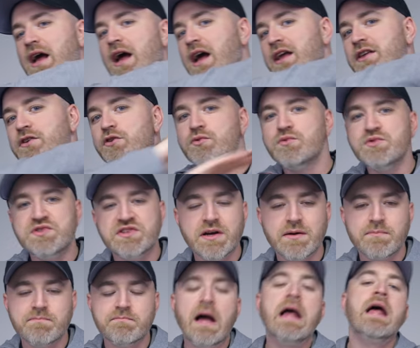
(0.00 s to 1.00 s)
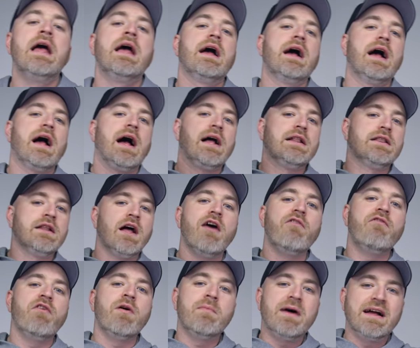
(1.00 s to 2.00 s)
I use them. I
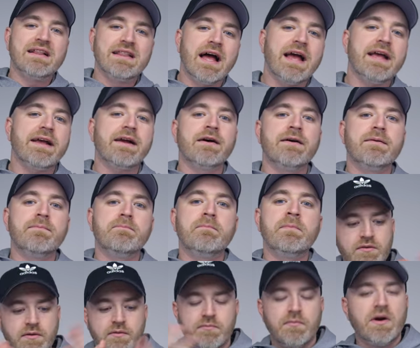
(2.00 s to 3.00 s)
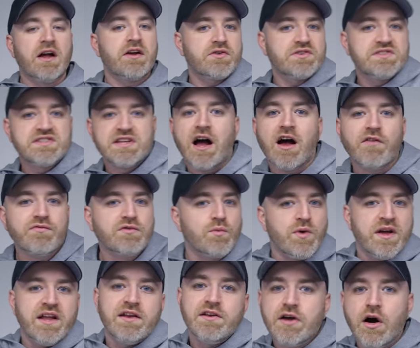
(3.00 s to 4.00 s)
love them. I like them. Microsoft
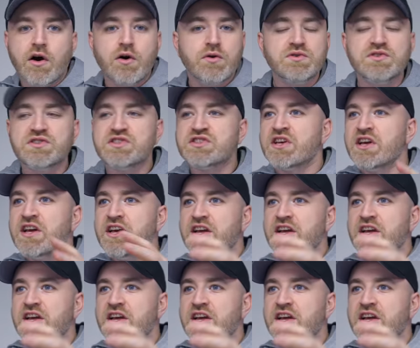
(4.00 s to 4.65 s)
Windows,